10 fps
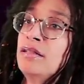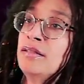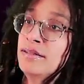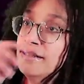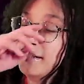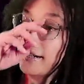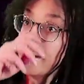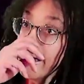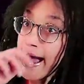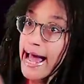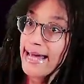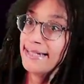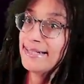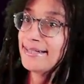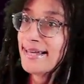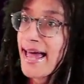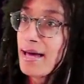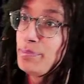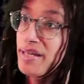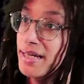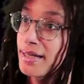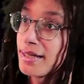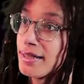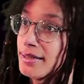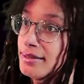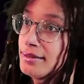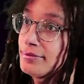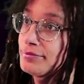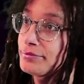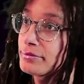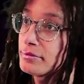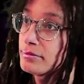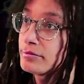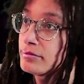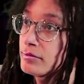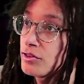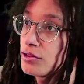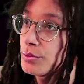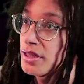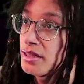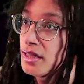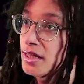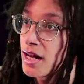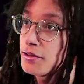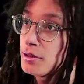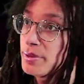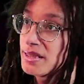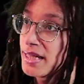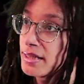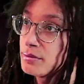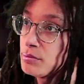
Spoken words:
Nice. Epic. Sweet. I don't know about that